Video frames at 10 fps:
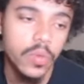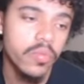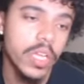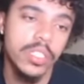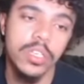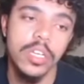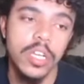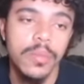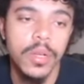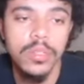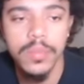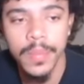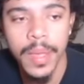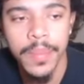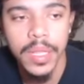with Russ look good, bro. They
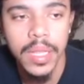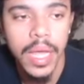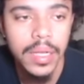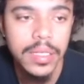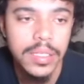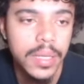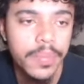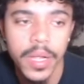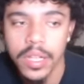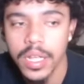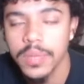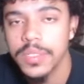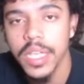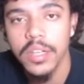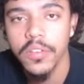might be a lock because they're probably going to come
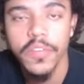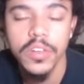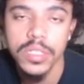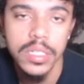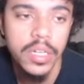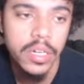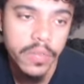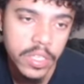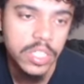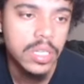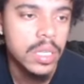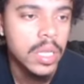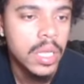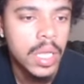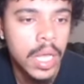second or first in their division.
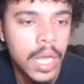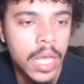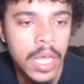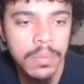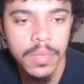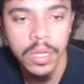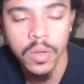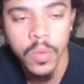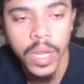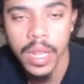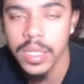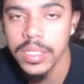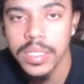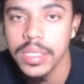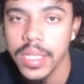They're going to win at
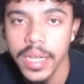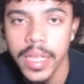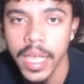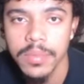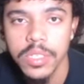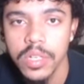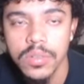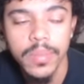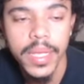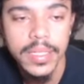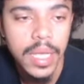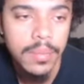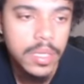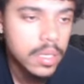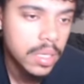least 10 games, you know, Mike
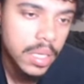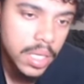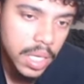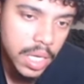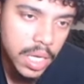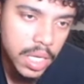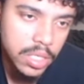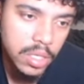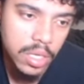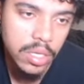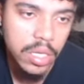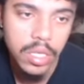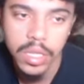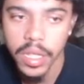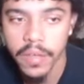Tomlin. So they're looking
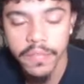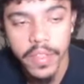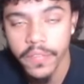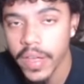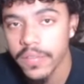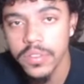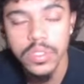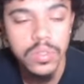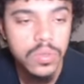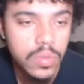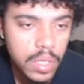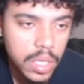good. They're 5-2.